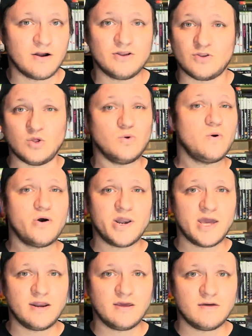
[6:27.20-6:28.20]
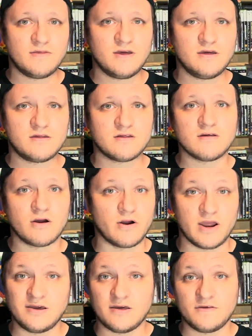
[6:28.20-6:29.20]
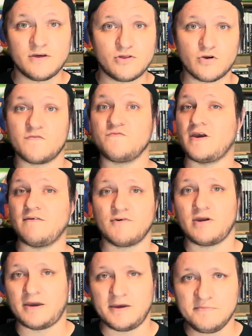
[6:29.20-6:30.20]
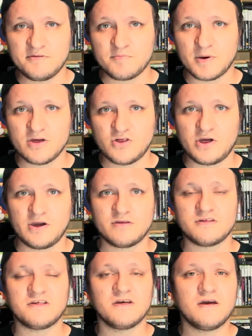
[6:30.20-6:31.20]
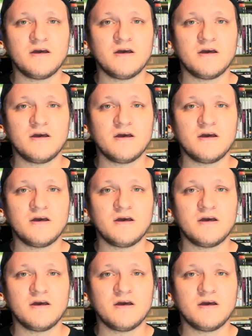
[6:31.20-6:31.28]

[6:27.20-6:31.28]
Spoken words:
Do you own any of these? Are any of these your favorite games by chance?